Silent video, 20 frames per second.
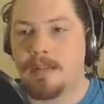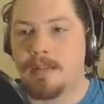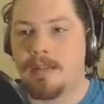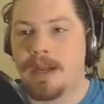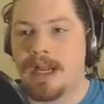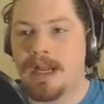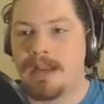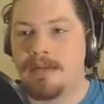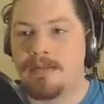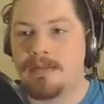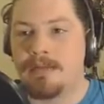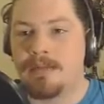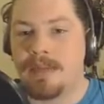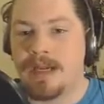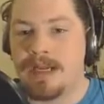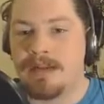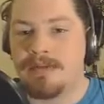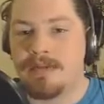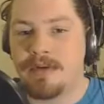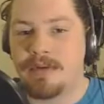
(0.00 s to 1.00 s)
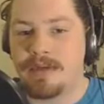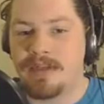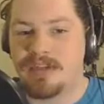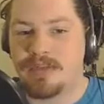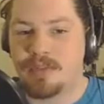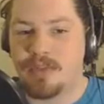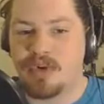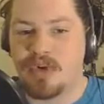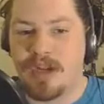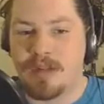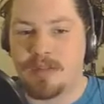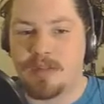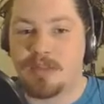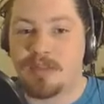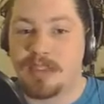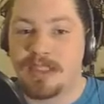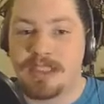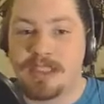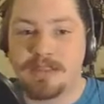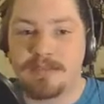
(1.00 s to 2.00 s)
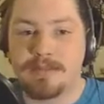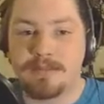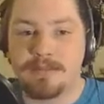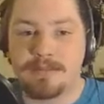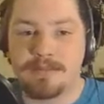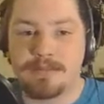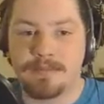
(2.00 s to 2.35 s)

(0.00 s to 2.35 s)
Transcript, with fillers: My my vote is probably.